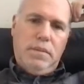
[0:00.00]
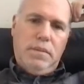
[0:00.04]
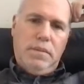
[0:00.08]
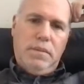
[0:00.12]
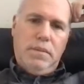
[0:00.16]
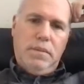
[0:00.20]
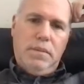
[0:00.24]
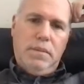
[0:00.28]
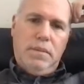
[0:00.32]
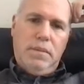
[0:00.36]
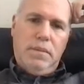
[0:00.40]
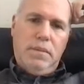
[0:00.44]

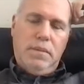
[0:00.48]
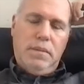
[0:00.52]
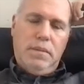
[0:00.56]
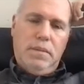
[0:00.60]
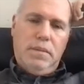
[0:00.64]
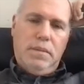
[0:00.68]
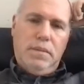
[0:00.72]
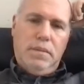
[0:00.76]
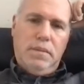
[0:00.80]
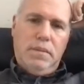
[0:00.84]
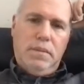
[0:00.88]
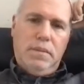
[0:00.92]

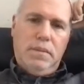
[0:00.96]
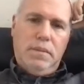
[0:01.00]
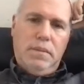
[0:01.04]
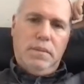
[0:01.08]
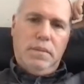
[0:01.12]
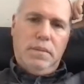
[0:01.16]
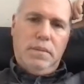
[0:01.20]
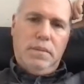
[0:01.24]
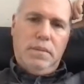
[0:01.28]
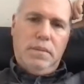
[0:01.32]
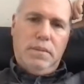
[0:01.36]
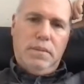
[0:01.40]

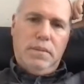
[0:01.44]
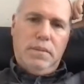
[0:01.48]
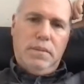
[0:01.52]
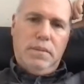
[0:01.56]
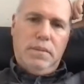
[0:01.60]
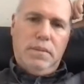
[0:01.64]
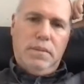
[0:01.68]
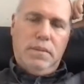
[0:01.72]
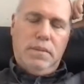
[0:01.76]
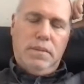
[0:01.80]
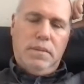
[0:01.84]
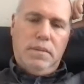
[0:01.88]

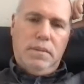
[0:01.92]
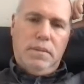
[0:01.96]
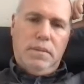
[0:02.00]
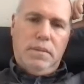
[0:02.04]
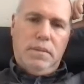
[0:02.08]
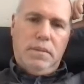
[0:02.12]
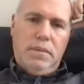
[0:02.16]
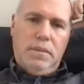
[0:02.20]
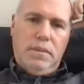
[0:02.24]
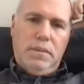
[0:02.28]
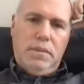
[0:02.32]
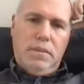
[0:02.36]

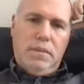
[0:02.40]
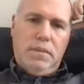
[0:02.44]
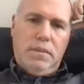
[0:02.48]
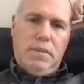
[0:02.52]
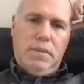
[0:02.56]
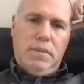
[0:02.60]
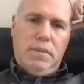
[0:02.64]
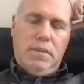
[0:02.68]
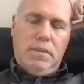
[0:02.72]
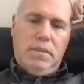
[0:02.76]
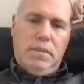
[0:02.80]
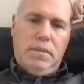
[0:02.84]

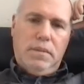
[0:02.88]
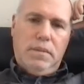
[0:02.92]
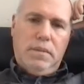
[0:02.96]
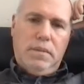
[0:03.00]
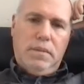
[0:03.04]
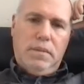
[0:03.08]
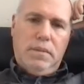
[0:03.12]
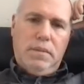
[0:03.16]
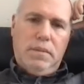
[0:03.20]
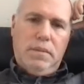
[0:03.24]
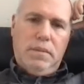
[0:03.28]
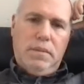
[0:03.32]

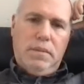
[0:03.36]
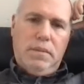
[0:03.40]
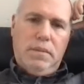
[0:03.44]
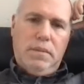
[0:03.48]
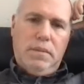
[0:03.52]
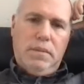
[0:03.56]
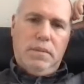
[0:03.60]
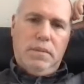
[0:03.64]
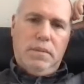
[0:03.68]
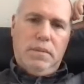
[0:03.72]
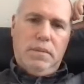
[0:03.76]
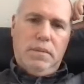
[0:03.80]

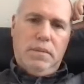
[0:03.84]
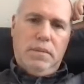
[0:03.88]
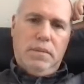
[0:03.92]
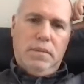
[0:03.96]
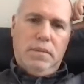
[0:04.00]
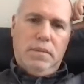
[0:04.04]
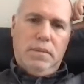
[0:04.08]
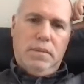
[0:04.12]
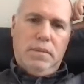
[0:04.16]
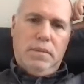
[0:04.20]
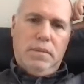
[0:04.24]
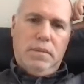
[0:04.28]

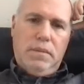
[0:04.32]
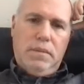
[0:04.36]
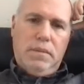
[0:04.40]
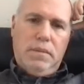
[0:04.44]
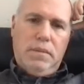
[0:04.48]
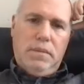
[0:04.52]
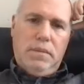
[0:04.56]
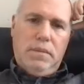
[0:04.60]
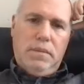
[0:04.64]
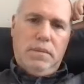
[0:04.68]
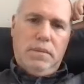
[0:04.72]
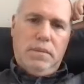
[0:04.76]

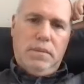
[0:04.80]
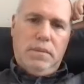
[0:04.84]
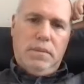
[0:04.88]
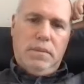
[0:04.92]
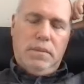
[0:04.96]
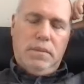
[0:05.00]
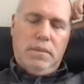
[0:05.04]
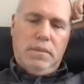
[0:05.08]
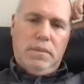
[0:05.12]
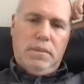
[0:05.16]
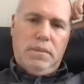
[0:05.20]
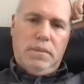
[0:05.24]

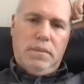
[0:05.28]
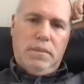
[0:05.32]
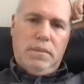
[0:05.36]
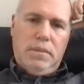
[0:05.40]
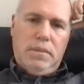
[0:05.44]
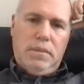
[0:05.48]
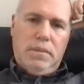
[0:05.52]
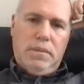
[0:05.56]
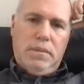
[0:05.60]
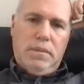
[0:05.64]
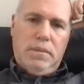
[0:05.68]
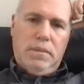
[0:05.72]

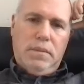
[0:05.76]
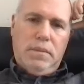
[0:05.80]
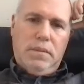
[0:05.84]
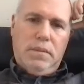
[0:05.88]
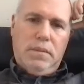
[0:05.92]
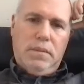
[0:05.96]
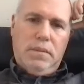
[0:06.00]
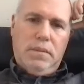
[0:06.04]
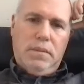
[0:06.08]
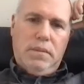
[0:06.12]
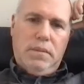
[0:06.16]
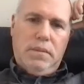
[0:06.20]

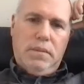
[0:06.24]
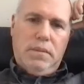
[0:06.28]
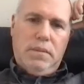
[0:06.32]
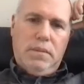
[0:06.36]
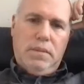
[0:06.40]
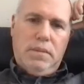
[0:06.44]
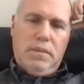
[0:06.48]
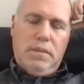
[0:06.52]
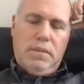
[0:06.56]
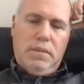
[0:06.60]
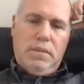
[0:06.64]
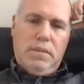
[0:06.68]

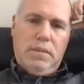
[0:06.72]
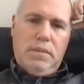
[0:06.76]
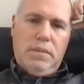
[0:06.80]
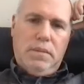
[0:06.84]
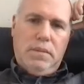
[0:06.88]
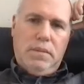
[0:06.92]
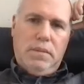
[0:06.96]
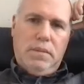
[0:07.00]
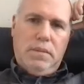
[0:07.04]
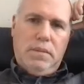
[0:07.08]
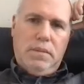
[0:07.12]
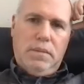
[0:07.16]

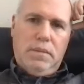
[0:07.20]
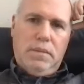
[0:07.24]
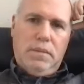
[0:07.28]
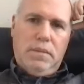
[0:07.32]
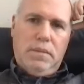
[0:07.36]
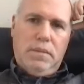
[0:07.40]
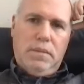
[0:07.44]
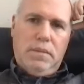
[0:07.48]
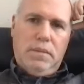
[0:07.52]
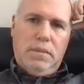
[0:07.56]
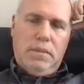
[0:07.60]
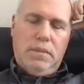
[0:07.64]

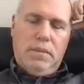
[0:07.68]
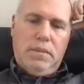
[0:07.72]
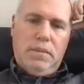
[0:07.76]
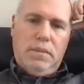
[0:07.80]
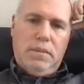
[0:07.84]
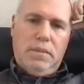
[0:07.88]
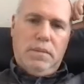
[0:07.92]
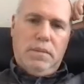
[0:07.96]
This person isn't speaking.